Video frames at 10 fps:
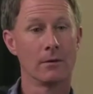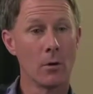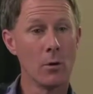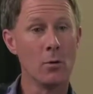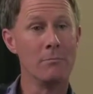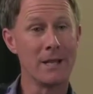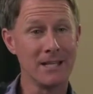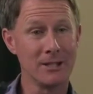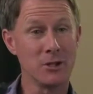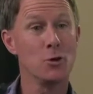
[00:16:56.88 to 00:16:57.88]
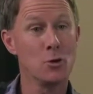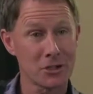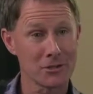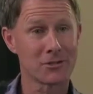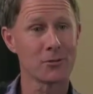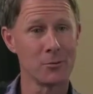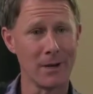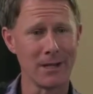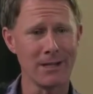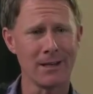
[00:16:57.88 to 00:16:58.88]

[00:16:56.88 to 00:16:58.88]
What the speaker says: Who, me? You should sue me?